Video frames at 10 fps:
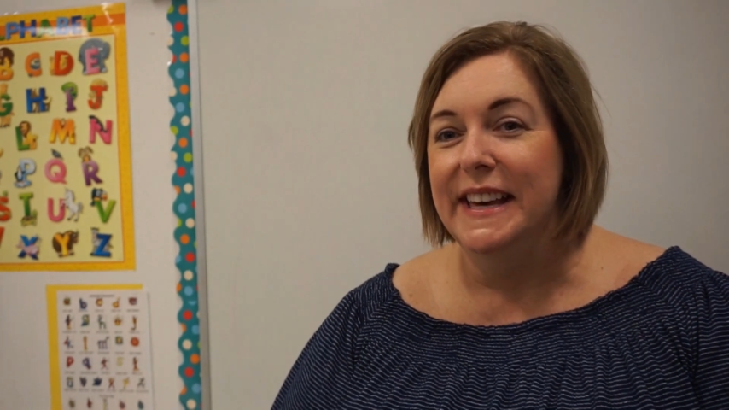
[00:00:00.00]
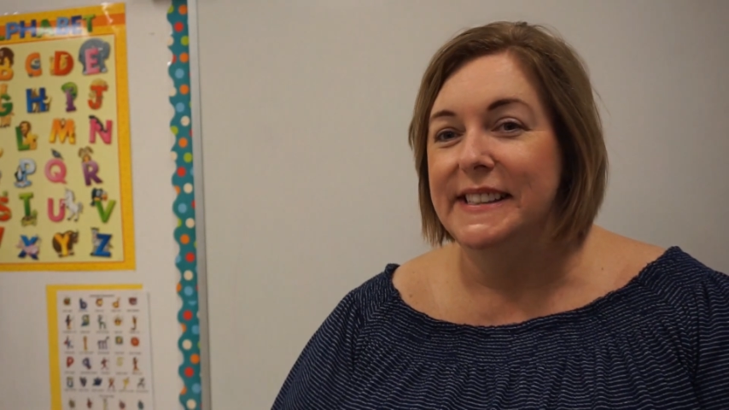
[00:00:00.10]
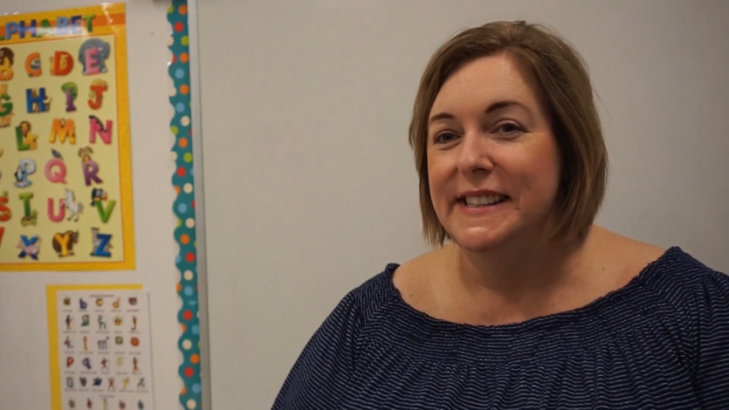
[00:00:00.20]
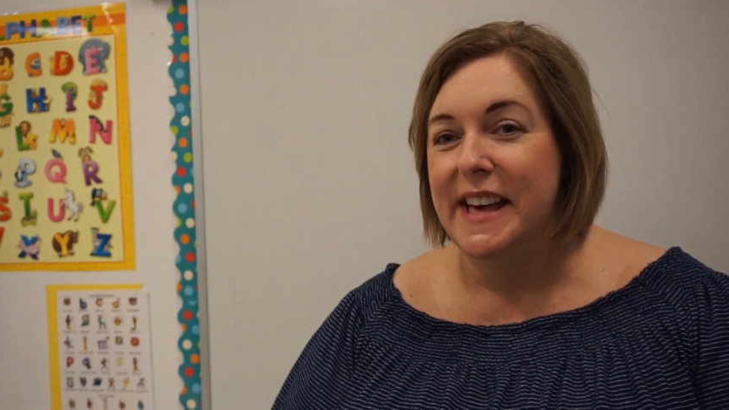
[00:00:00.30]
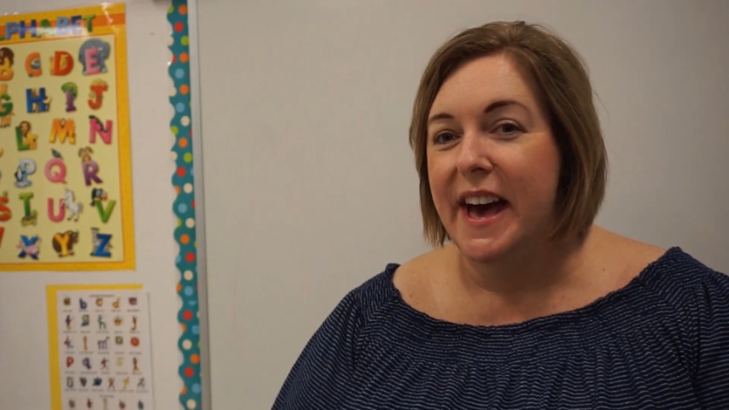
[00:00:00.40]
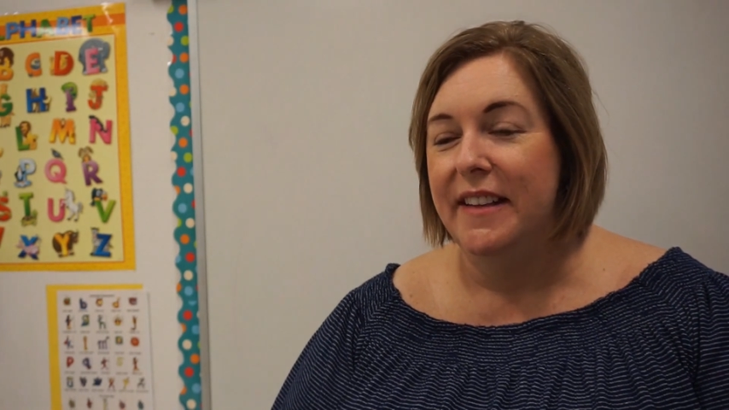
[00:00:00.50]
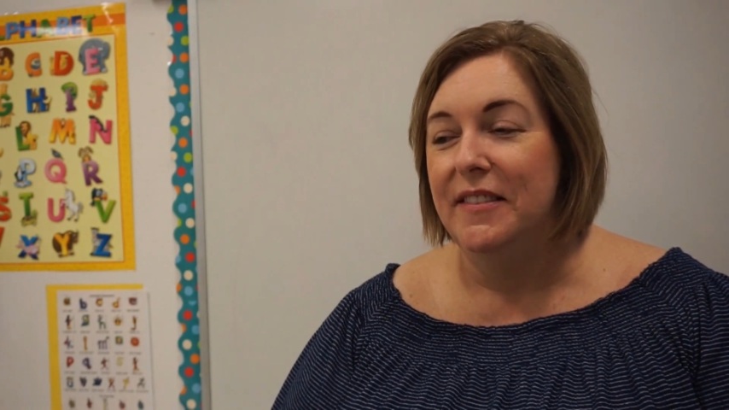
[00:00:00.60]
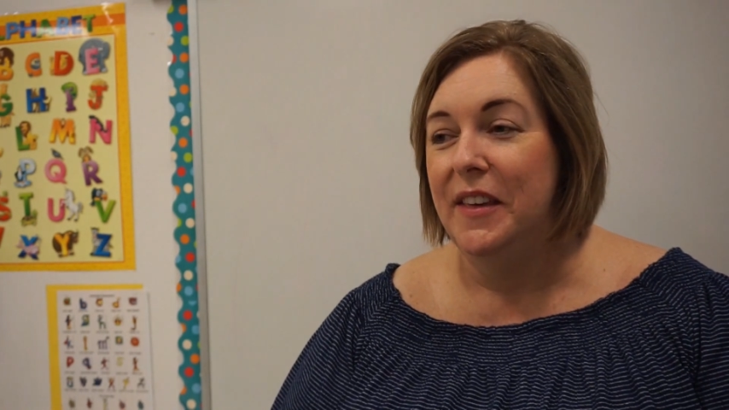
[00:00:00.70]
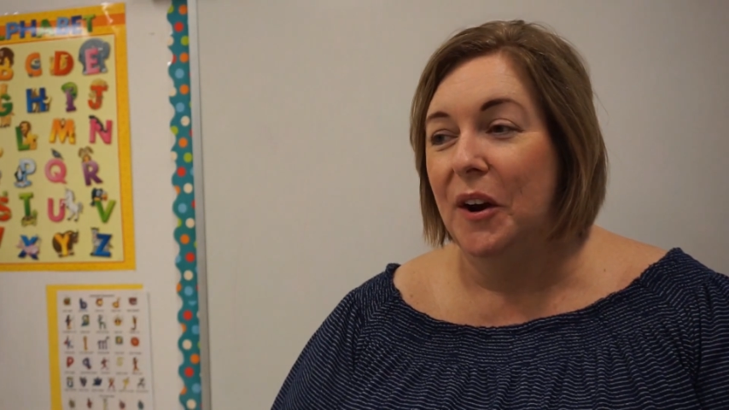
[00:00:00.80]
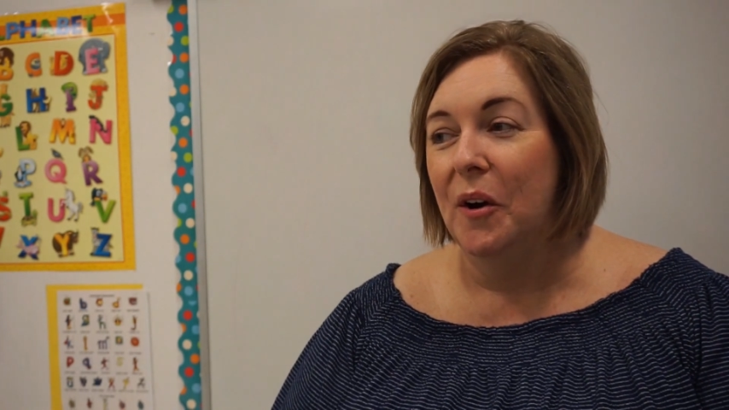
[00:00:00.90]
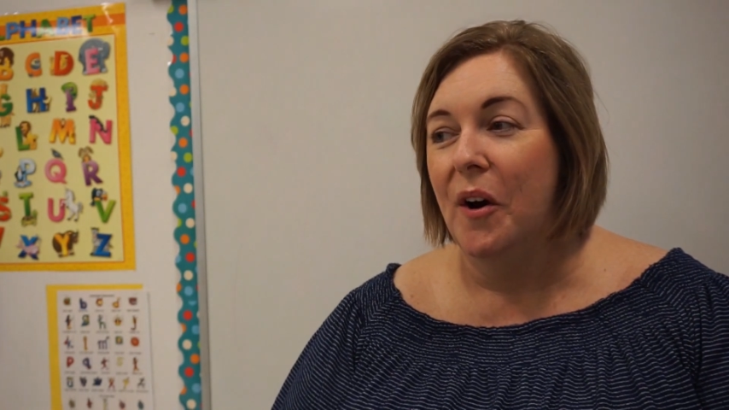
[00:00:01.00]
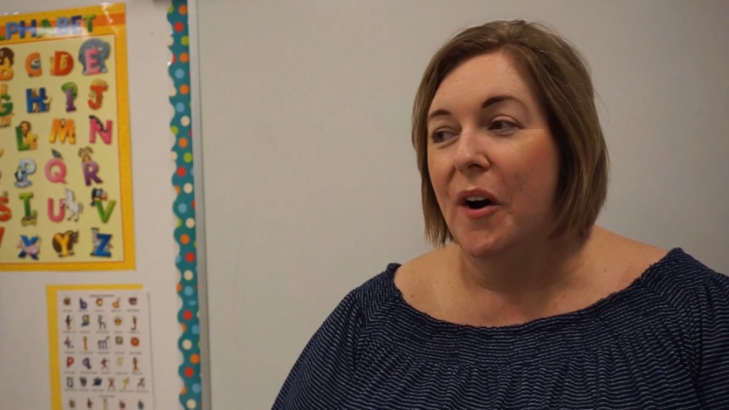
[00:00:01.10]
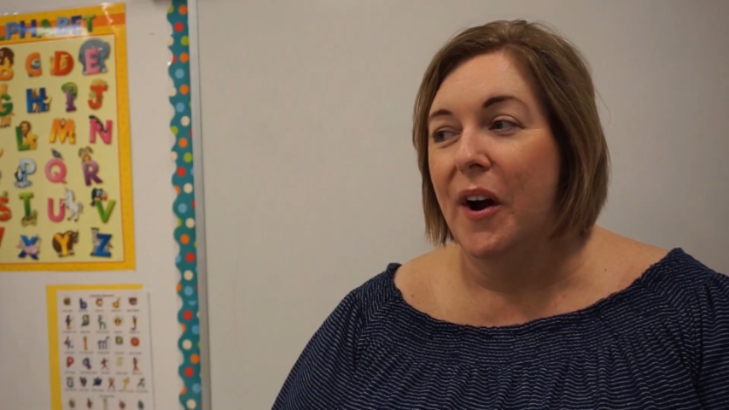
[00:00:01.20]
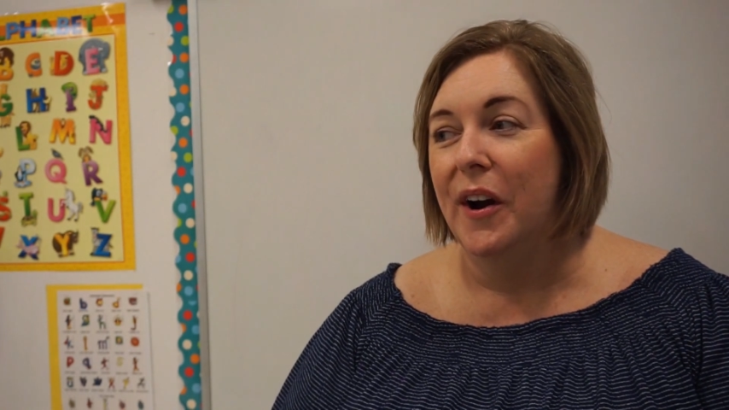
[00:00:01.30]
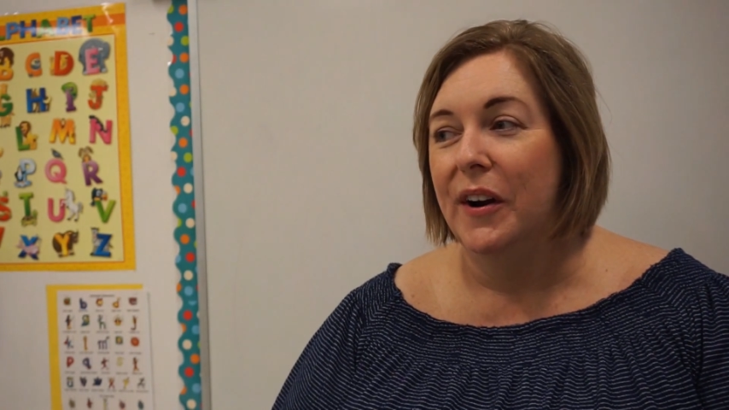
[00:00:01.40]
is that there
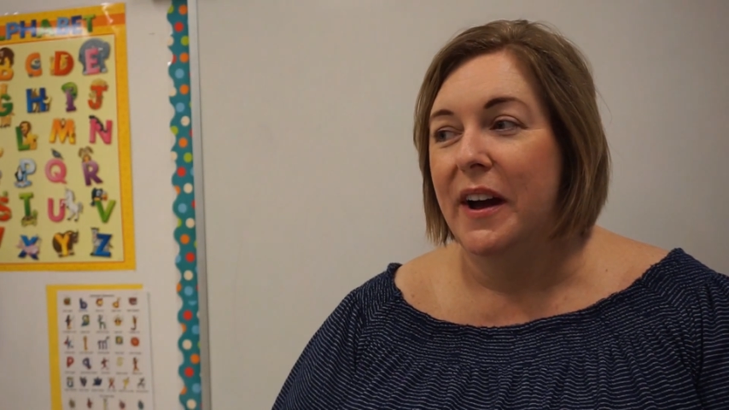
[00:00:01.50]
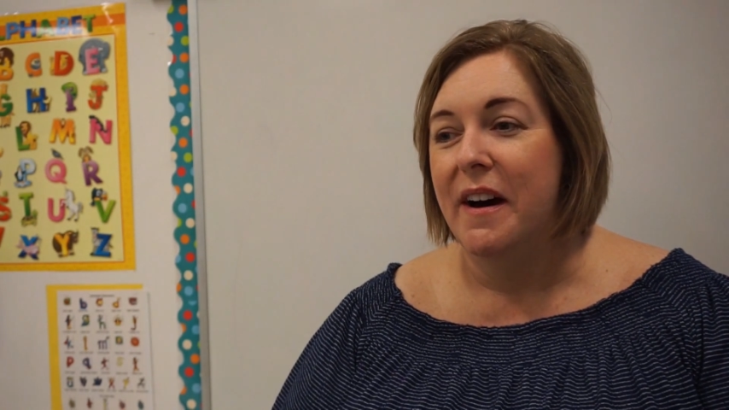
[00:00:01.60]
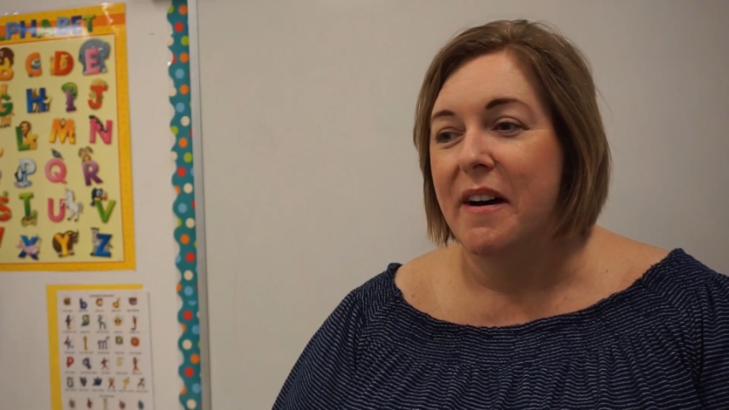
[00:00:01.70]
are